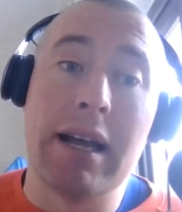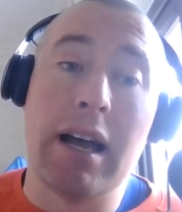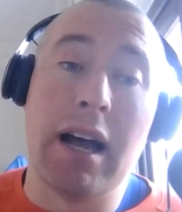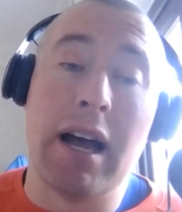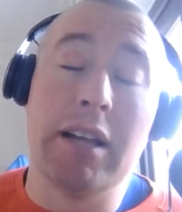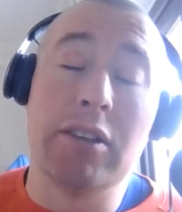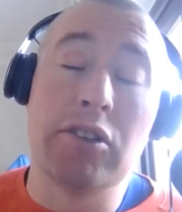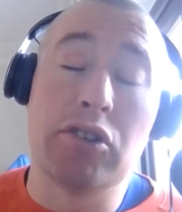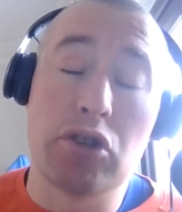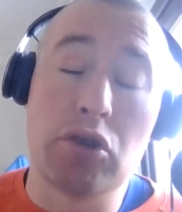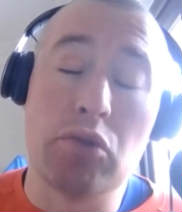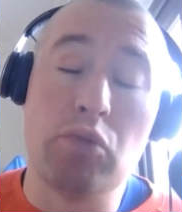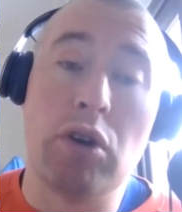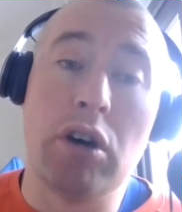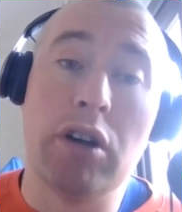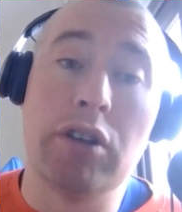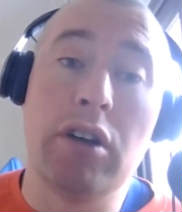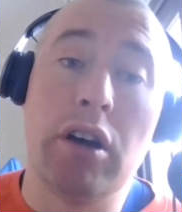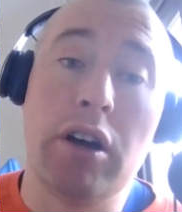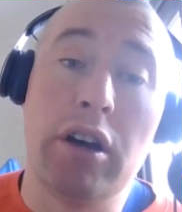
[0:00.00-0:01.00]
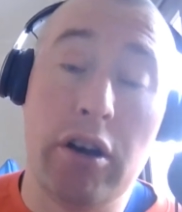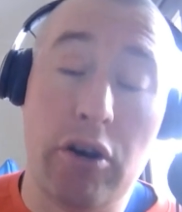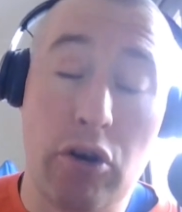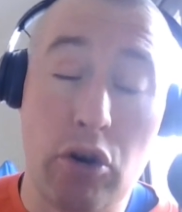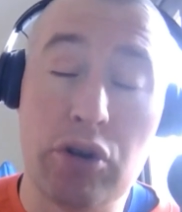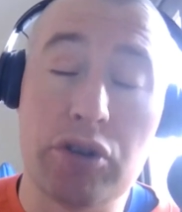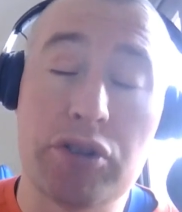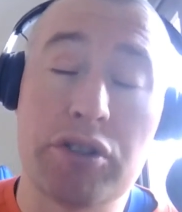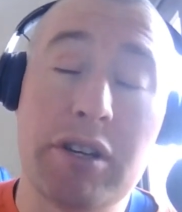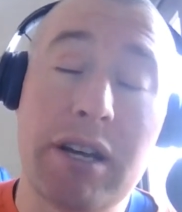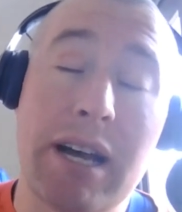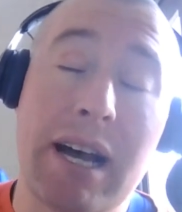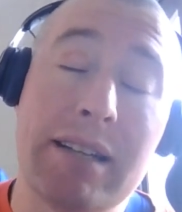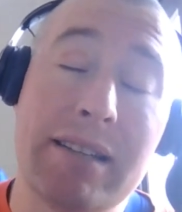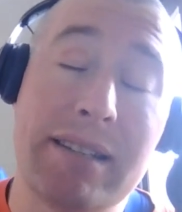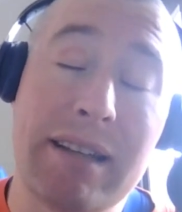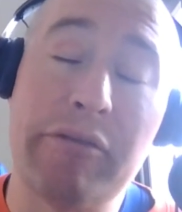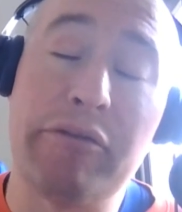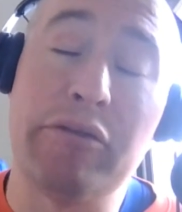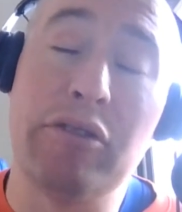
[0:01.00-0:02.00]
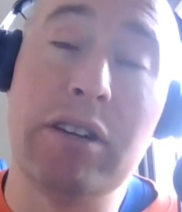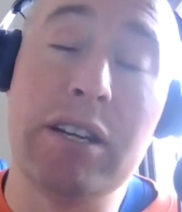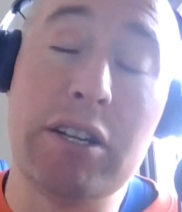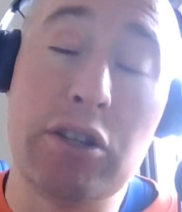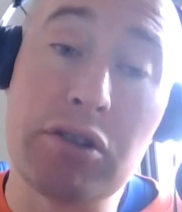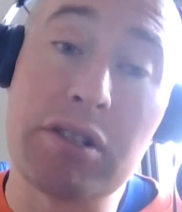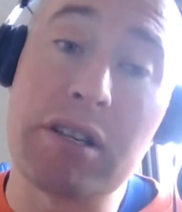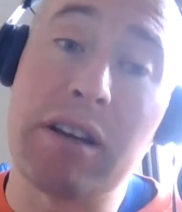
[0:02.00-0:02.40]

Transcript: and a horse that definitely does